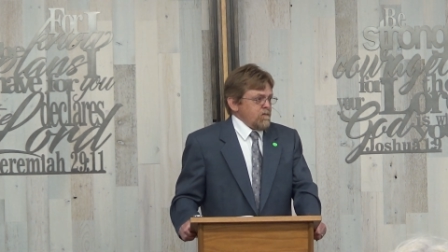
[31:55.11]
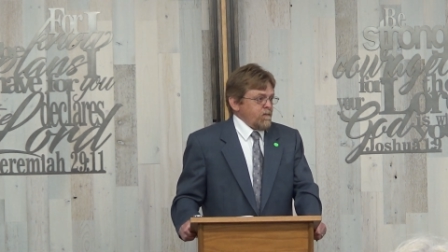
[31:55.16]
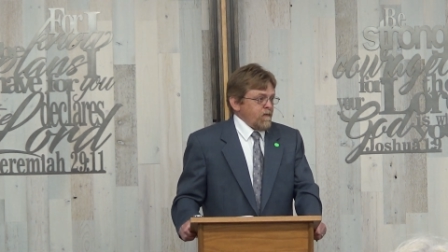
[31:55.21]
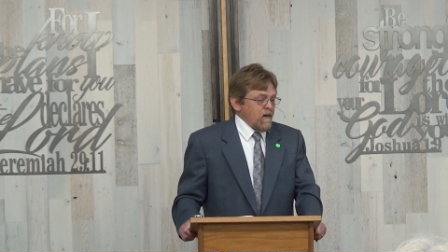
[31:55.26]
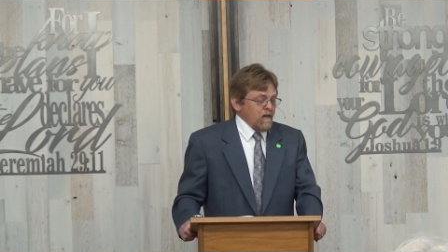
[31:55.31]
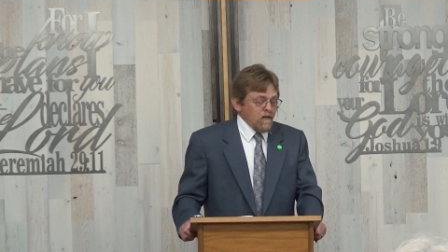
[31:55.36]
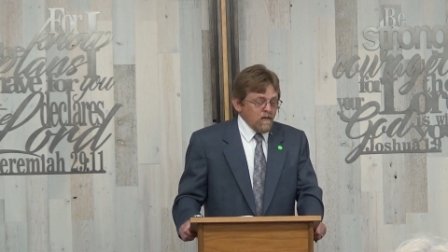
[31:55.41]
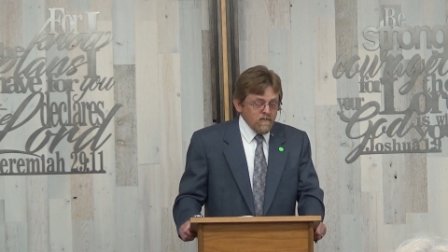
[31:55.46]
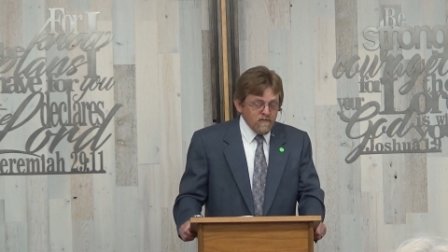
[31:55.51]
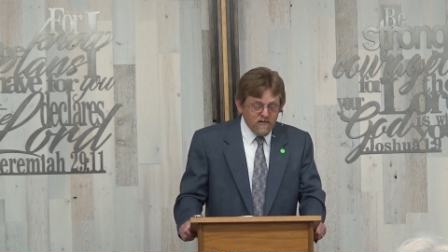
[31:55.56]

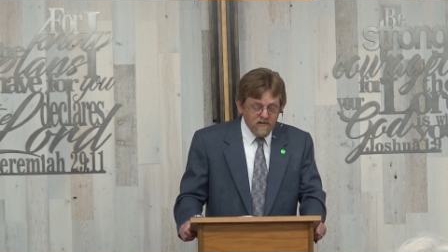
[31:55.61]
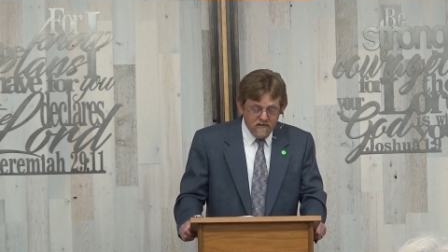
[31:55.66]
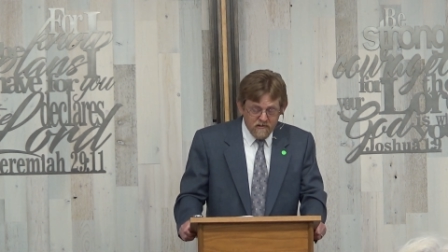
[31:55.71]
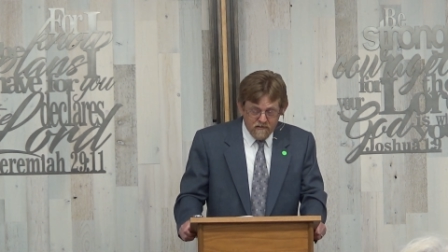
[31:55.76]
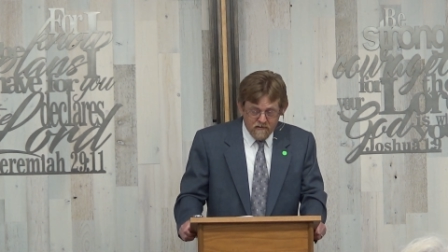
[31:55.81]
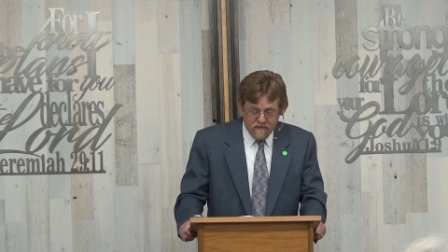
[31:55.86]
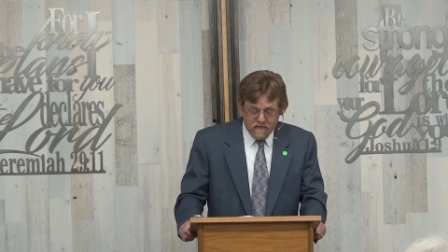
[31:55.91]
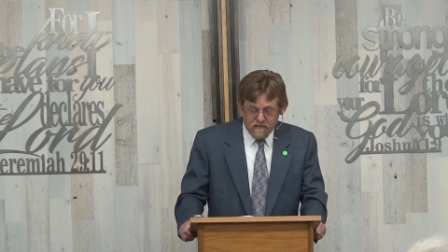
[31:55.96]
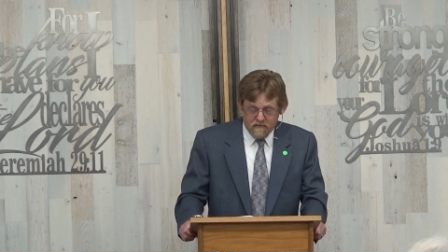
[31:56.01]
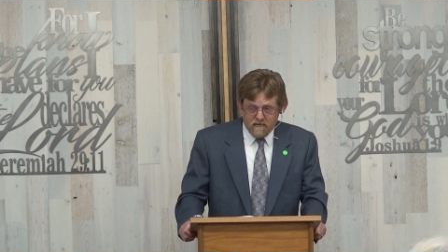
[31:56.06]
Follow
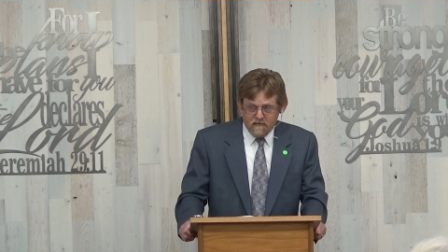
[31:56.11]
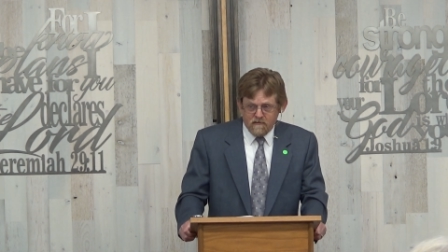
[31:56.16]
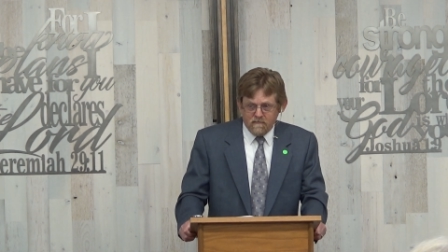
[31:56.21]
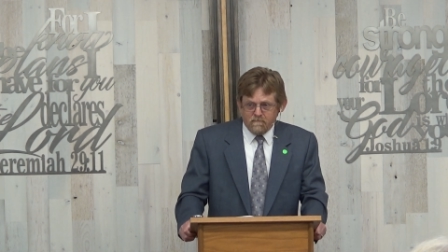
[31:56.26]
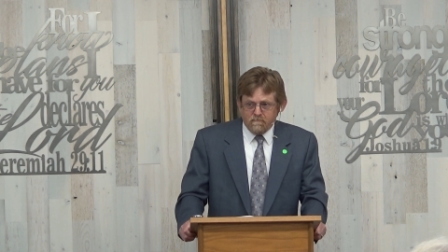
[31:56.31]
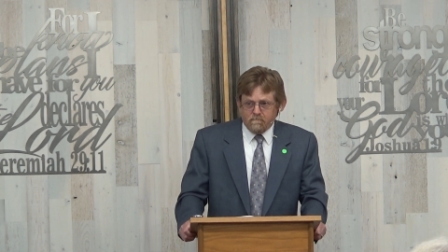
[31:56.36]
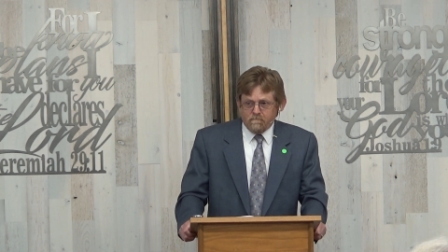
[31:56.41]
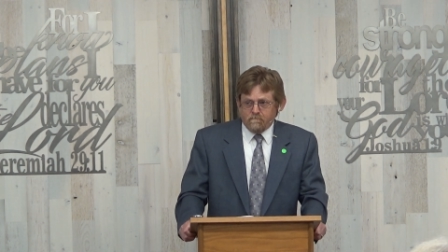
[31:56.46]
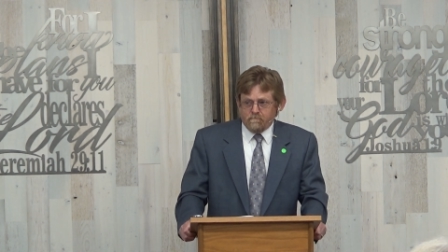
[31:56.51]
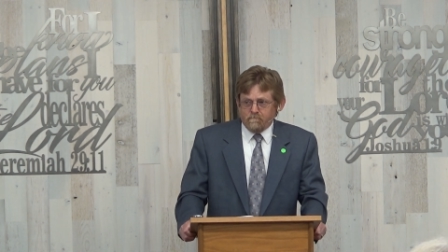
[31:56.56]
Jesus
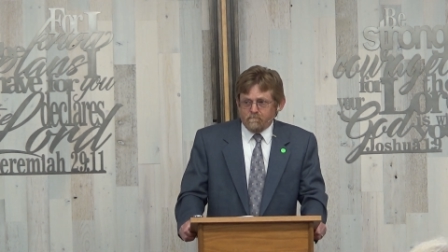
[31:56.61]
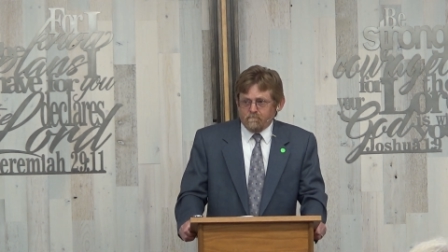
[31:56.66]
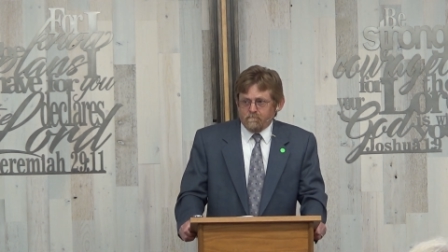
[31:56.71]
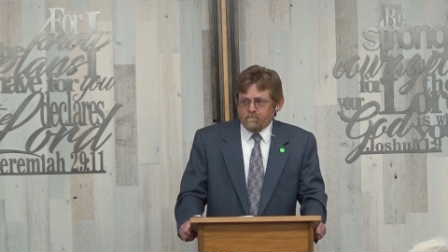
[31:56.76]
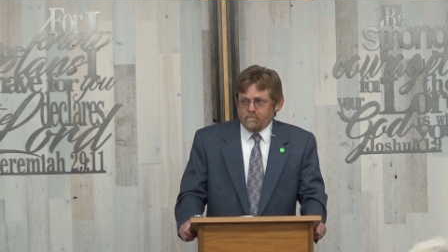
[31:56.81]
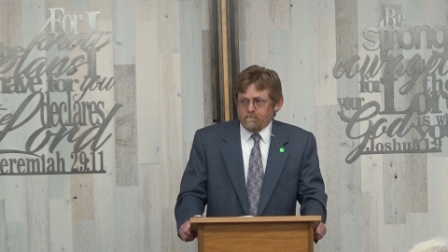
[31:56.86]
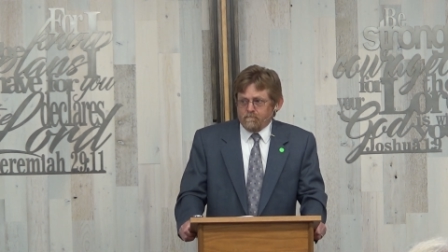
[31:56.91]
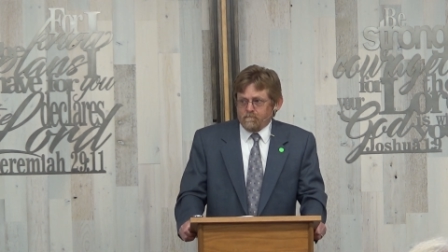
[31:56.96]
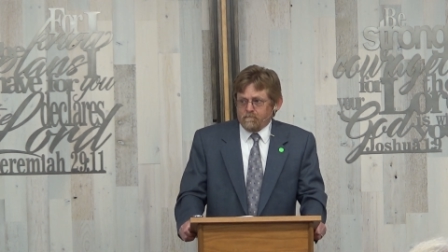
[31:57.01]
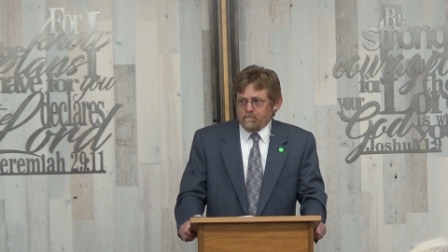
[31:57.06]

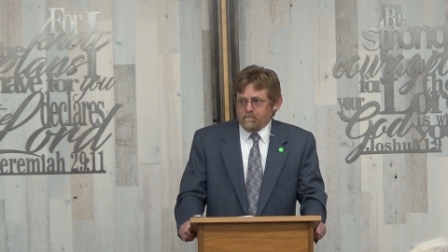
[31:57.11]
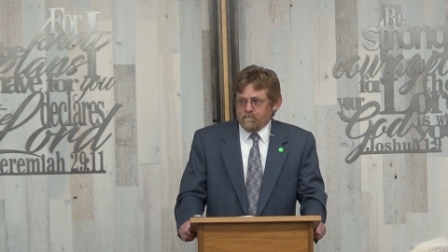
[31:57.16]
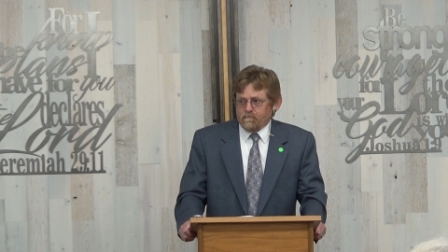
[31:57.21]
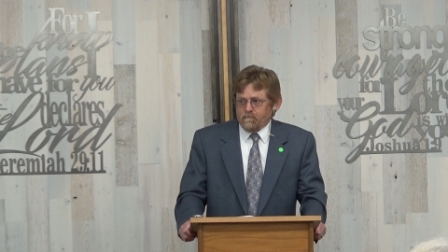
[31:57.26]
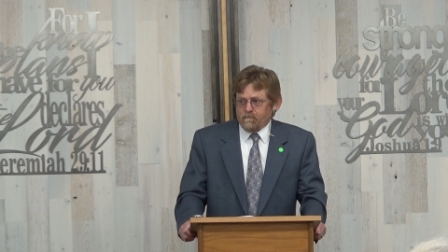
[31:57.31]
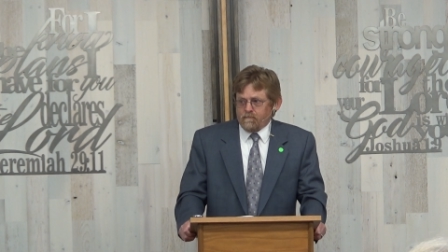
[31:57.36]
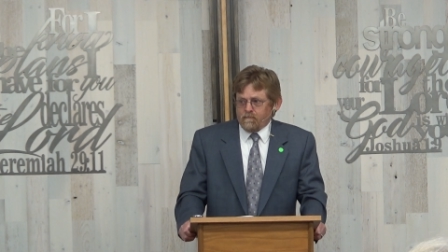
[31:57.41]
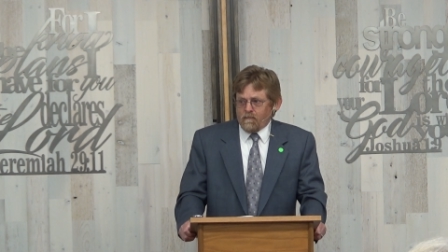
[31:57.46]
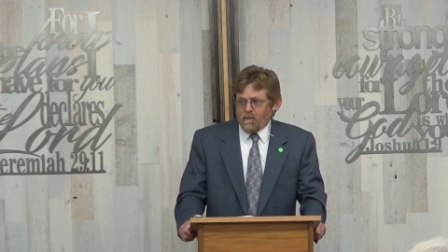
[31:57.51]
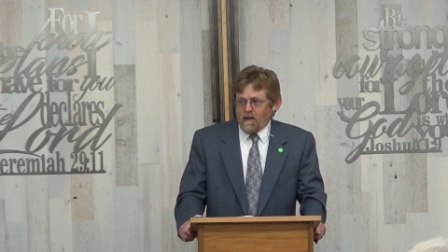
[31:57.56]

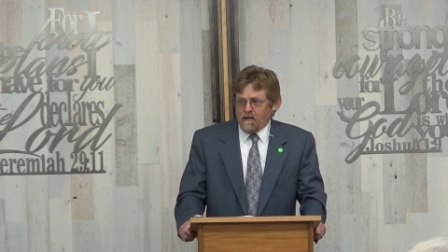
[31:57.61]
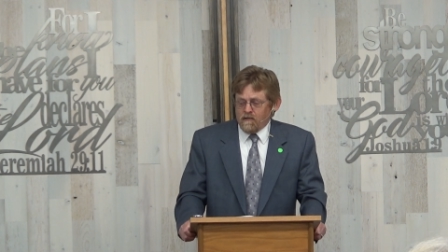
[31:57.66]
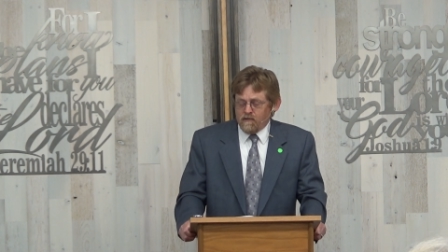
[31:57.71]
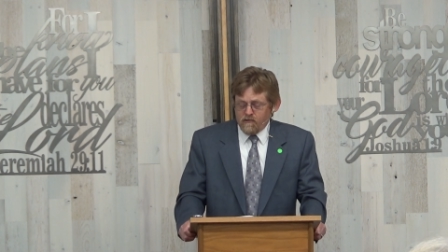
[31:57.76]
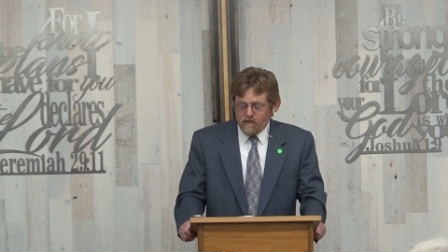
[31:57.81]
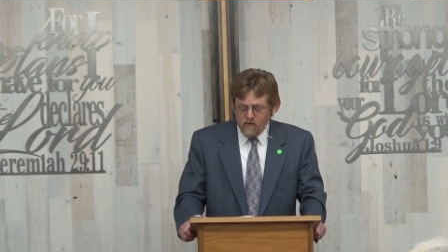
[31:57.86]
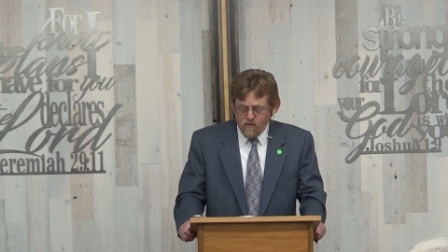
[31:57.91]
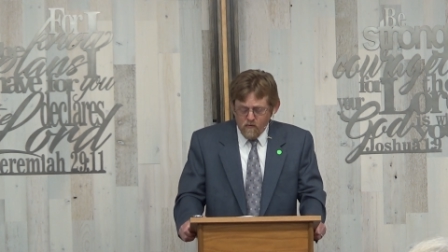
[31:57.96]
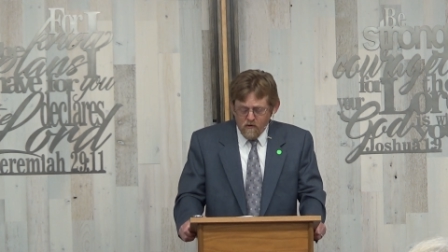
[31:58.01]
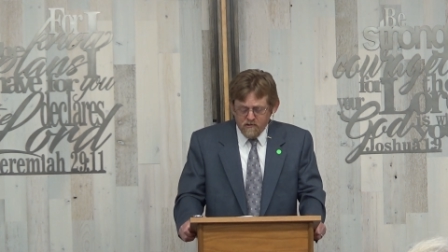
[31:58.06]
and
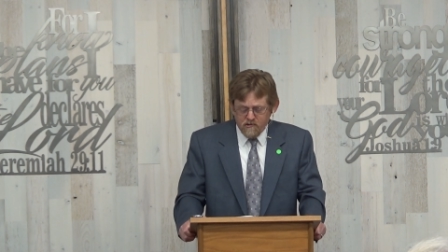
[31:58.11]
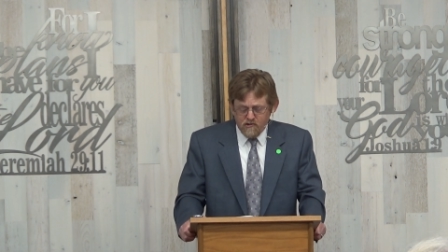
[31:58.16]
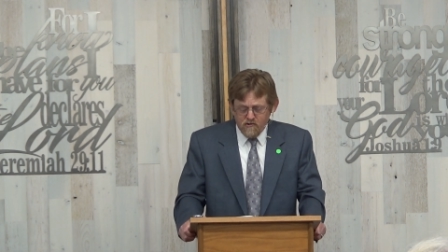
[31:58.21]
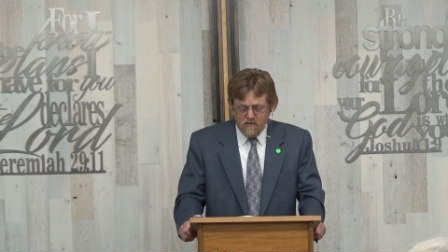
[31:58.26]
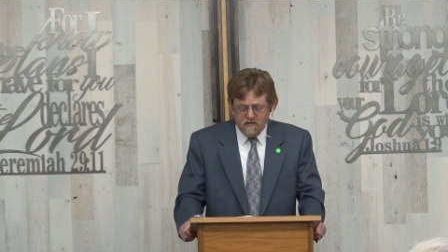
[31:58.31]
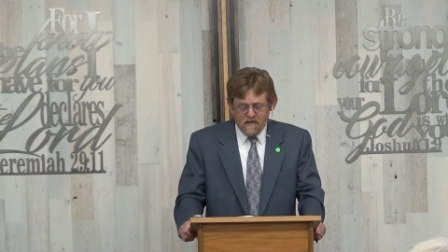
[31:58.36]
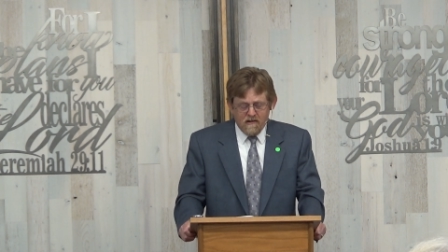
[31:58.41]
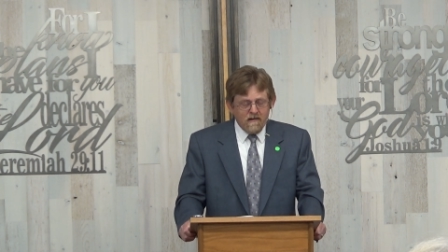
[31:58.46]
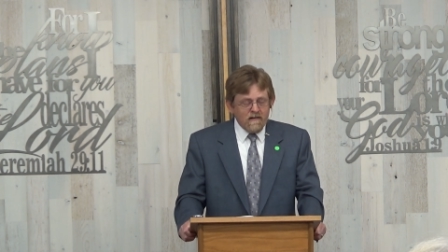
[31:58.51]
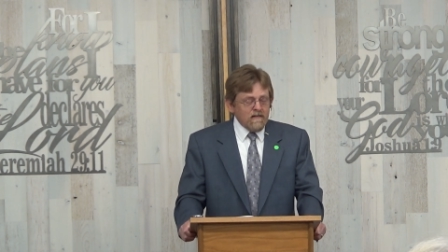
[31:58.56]
do what
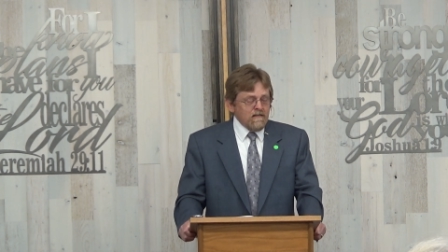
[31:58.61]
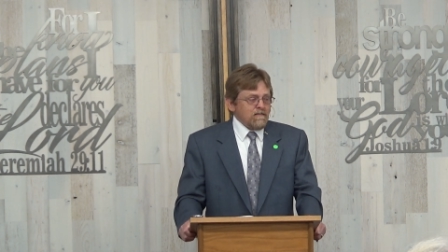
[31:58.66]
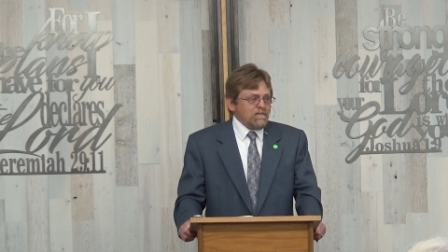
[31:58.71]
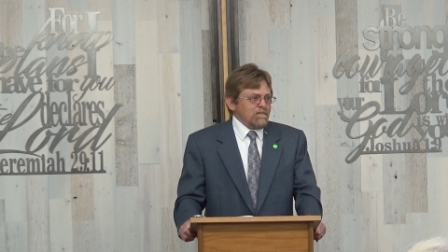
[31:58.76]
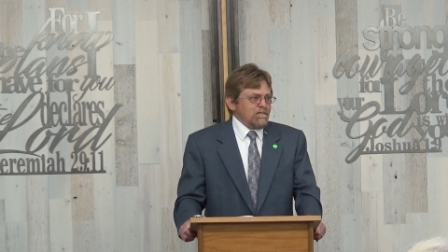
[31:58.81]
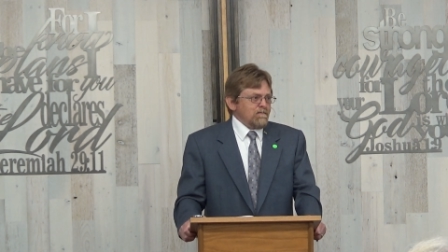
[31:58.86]
you can